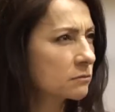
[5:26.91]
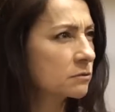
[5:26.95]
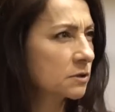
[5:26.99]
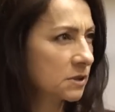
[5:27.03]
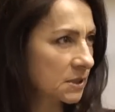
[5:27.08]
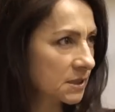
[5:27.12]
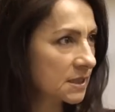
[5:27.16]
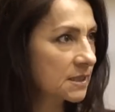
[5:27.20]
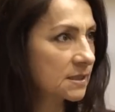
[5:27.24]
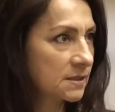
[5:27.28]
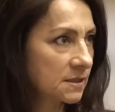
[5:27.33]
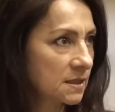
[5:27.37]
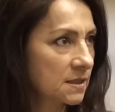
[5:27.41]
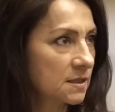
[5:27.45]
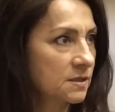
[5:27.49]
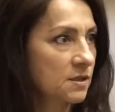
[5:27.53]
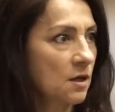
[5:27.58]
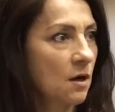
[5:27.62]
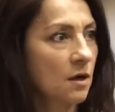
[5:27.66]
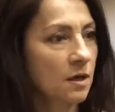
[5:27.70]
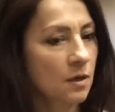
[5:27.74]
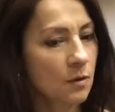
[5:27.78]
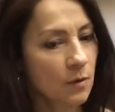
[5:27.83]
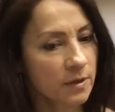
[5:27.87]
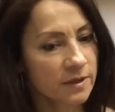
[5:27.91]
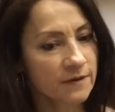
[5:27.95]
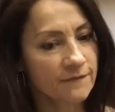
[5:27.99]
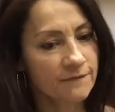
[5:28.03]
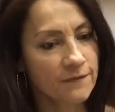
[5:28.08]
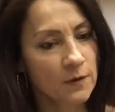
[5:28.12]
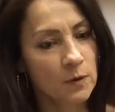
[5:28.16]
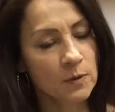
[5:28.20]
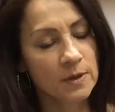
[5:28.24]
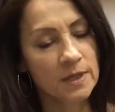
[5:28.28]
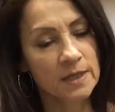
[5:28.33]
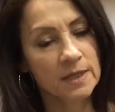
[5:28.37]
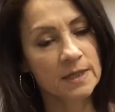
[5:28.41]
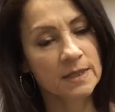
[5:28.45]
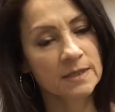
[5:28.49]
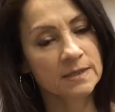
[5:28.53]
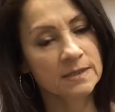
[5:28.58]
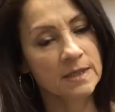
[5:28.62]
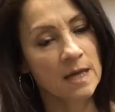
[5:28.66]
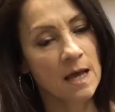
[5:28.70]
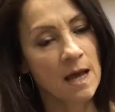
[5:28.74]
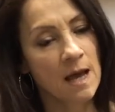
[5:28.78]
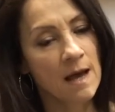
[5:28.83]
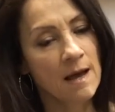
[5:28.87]
releases are going to
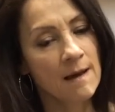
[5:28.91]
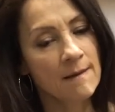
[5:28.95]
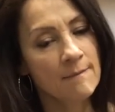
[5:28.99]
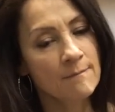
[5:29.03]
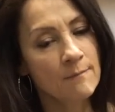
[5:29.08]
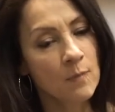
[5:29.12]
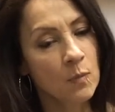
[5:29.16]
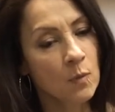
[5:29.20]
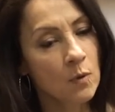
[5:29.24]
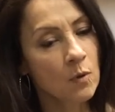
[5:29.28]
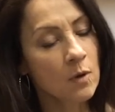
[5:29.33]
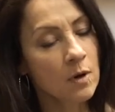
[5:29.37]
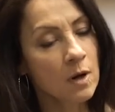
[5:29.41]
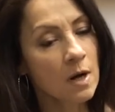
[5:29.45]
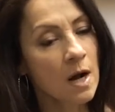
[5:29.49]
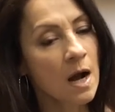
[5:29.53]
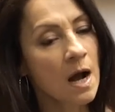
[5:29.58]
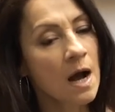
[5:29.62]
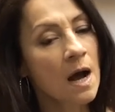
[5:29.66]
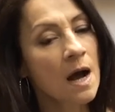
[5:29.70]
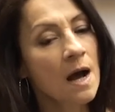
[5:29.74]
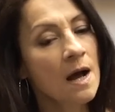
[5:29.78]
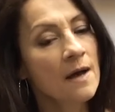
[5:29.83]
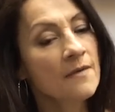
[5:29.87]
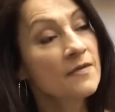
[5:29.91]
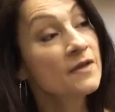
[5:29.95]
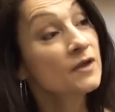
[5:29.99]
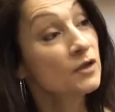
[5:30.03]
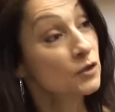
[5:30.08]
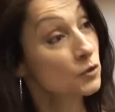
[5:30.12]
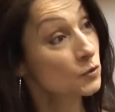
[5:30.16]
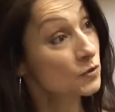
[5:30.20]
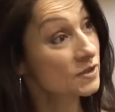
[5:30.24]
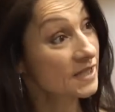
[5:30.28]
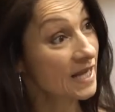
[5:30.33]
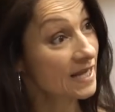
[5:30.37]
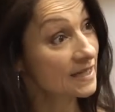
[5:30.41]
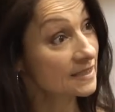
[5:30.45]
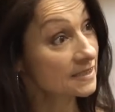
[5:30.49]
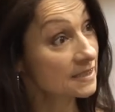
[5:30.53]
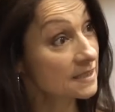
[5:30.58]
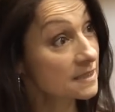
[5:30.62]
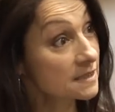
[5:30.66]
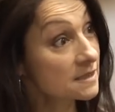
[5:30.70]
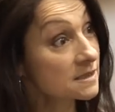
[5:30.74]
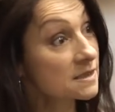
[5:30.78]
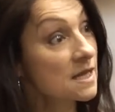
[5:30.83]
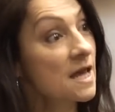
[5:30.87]
focus uh, more on the use
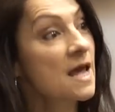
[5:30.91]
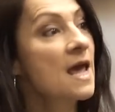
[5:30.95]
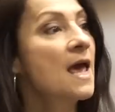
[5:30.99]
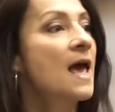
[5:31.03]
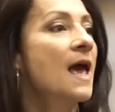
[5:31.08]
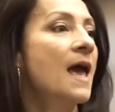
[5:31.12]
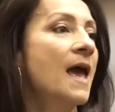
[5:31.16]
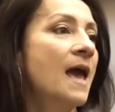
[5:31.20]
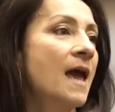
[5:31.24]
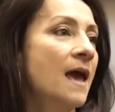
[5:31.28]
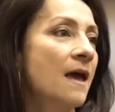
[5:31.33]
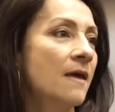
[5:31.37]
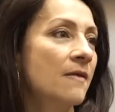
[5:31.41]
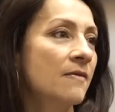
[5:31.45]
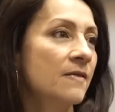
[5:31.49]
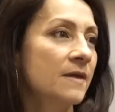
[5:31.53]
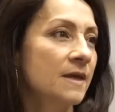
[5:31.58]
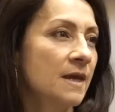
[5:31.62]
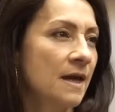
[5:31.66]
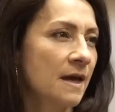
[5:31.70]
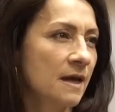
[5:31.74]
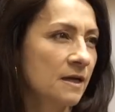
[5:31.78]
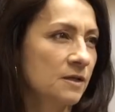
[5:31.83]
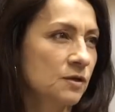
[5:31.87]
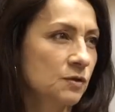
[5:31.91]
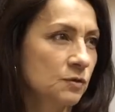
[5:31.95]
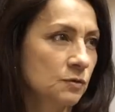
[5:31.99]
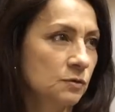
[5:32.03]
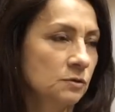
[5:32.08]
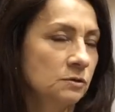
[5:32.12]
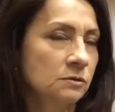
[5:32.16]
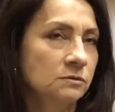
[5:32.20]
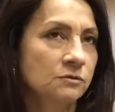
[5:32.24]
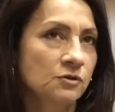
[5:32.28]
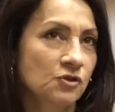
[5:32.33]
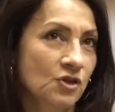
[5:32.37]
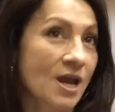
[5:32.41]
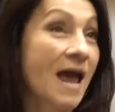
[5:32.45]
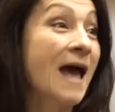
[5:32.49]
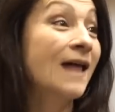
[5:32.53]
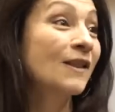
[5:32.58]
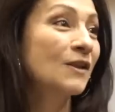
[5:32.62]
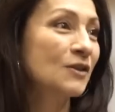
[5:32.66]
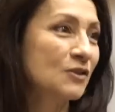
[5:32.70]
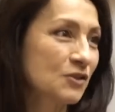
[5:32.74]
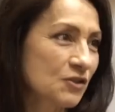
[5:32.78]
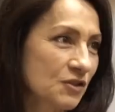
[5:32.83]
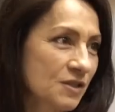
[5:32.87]
cases and the actual
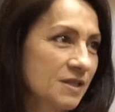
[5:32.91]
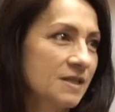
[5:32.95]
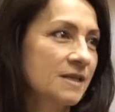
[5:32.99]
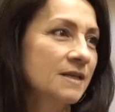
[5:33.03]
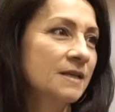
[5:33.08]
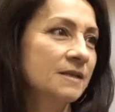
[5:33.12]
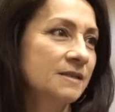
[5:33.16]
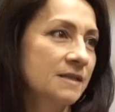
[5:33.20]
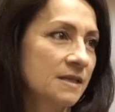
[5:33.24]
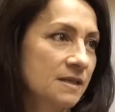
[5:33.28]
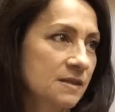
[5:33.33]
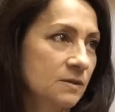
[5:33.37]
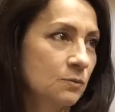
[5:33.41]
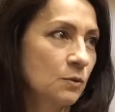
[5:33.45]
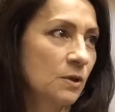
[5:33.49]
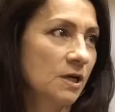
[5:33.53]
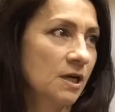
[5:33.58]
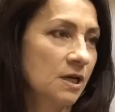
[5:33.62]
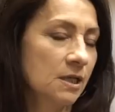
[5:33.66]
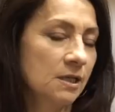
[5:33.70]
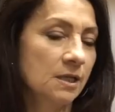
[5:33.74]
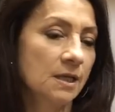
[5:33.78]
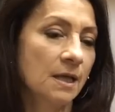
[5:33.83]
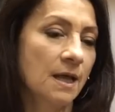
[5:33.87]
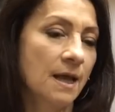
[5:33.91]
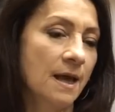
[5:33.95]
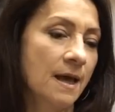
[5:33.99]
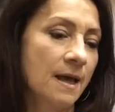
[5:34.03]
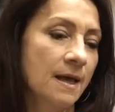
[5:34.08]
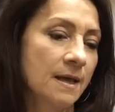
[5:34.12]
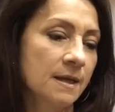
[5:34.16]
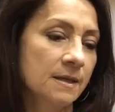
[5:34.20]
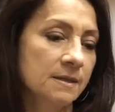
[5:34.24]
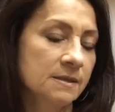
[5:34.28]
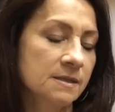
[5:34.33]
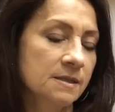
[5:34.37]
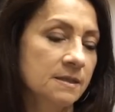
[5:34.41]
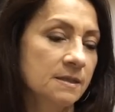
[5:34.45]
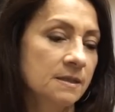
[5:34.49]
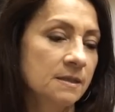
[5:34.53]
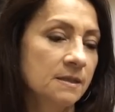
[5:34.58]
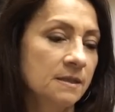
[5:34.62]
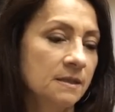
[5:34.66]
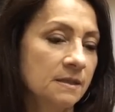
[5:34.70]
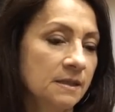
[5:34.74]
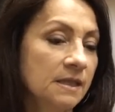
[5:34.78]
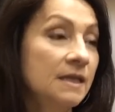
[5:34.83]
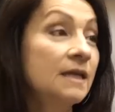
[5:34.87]
challenges as well as
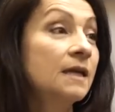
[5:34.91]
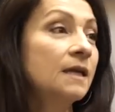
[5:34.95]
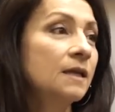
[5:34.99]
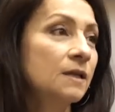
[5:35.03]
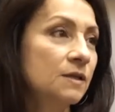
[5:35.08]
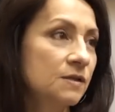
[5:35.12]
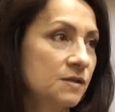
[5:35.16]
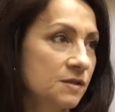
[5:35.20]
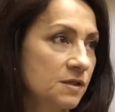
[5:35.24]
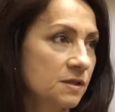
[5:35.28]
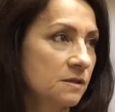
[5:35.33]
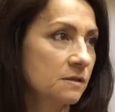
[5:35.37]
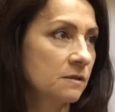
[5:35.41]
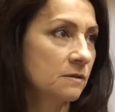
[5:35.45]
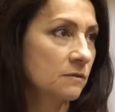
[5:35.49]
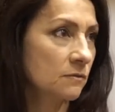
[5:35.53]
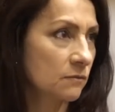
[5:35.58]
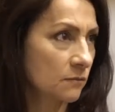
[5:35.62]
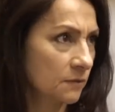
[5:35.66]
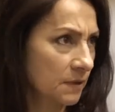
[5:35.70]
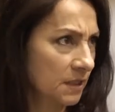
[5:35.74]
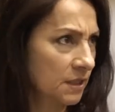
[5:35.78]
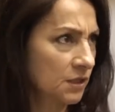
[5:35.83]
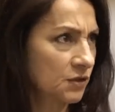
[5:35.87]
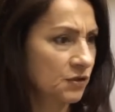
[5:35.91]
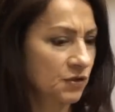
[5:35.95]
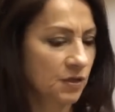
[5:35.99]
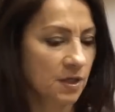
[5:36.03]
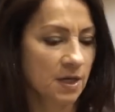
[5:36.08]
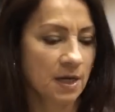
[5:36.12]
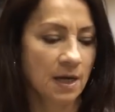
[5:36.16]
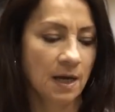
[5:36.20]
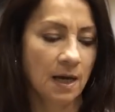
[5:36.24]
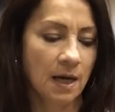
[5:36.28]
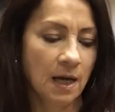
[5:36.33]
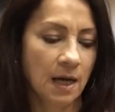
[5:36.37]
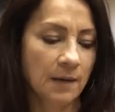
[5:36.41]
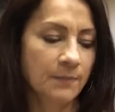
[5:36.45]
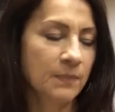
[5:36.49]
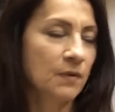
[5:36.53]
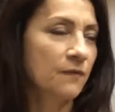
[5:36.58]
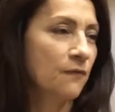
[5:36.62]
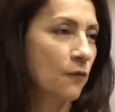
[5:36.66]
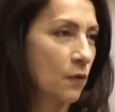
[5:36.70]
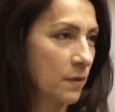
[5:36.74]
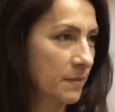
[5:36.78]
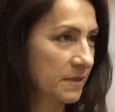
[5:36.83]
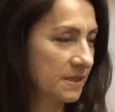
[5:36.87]
the needs to reach uh,
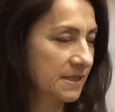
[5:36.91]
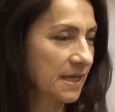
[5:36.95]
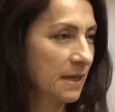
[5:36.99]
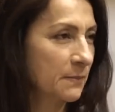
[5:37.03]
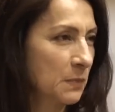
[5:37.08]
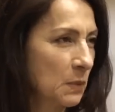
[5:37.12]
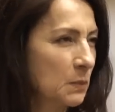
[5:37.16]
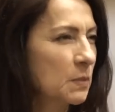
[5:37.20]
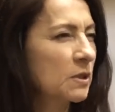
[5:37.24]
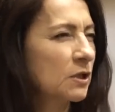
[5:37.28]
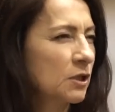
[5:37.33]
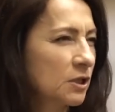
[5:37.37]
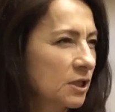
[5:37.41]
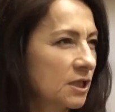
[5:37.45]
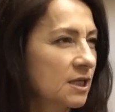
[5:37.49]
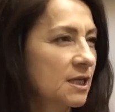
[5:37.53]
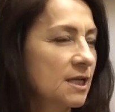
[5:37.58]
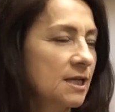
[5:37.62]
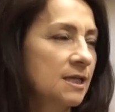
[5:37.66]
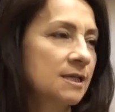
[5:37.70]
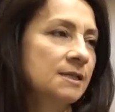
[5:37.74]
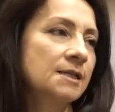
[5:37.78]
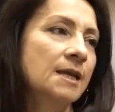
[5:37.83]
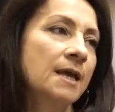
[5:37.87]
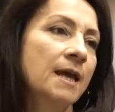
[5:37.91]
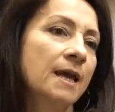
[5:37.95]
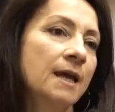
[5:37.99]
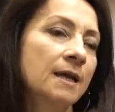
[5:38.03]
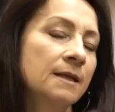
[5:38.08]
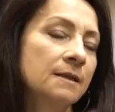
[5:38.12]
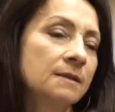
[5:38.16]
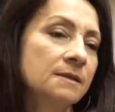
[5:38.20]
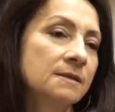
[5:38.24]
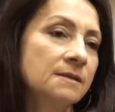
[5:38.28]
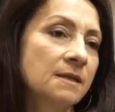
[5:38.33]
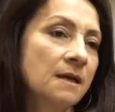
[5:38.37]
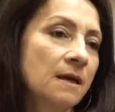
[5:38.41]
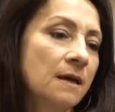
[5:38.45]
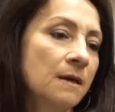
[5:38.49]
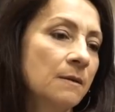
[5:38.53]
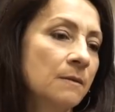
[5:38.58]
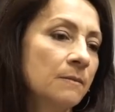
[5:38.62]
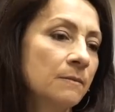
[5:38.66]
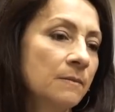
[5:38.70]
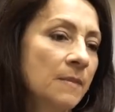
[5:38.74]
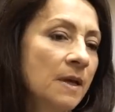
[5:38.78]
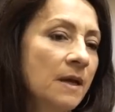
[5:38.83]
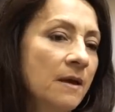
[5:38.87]
performance capabilities and
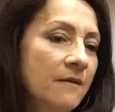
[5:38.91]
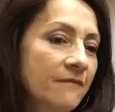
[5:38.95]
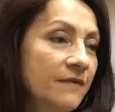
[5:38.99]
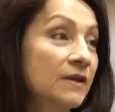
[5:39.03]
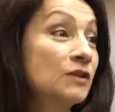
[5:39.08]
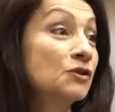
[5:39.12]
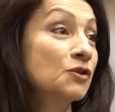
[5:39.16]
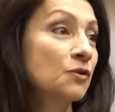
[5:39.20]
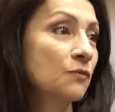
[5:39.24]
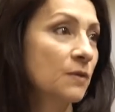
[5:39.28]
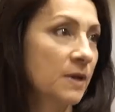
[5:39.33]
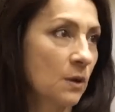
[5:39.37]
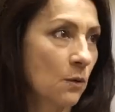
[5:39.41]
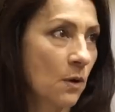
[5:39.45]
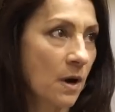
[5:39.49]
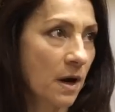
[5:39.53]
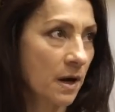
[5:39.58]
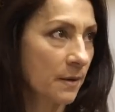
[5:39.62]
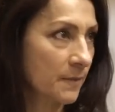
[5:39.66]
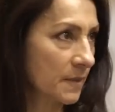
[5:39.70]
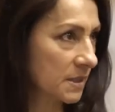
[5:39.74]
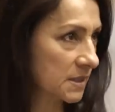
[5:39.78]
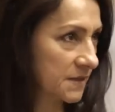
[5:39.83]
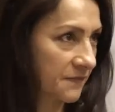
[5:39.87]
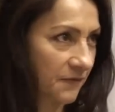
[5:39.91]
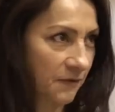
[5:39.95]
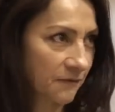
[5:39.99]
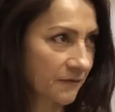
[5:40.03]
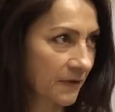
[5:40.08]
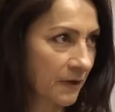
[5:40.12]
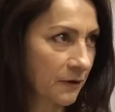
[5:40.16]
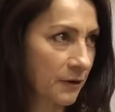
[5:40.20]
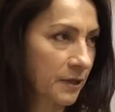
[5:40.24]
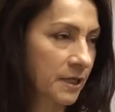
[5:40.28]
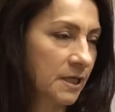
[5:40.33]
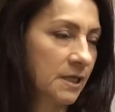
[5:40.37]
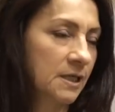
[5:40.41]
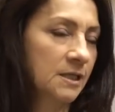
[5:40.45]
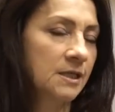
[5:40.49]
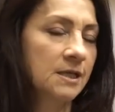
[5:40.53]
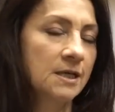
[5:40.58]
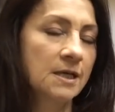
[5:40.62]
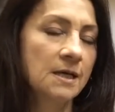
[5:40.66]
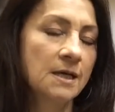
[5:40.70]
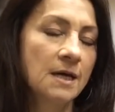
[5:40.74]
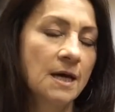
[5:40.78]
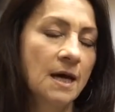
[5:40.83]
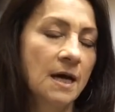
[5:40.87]
some feature requirements for varying
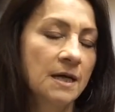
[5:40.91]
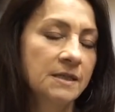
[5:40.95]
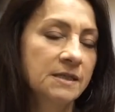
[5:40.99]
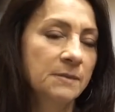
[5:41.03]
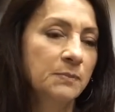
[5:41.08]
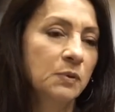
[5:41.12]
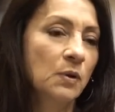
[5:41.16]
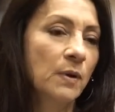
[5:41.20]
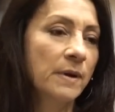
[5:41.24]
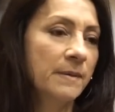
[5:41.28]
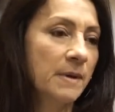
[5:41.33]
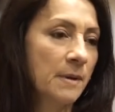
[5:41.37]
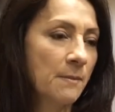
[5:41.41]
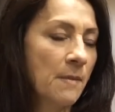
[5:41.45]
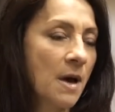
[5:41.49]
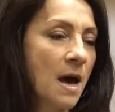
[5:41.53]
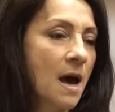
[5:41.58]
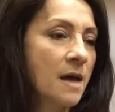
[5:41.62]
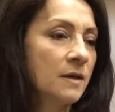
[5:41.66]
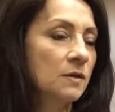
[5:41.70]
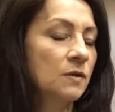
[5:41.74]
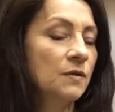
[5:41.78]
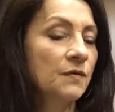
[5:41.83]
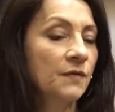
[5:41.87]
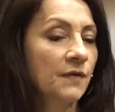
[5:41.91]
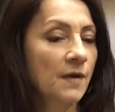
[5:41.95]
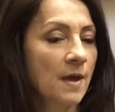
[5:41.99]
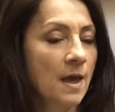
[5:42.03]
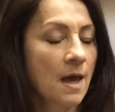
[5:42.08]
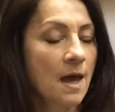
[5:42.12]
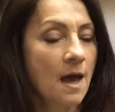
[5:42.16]
uh, deployment models.